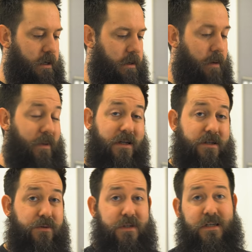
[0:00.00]
Uh, I'm not gonna
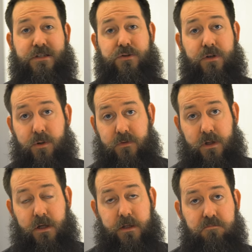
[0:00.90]
do any extreme
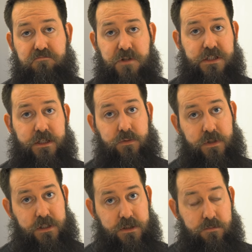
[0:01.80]
overclocking because I don't
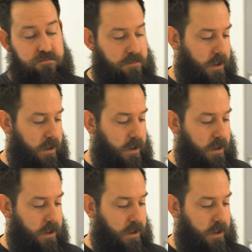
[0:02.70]
need to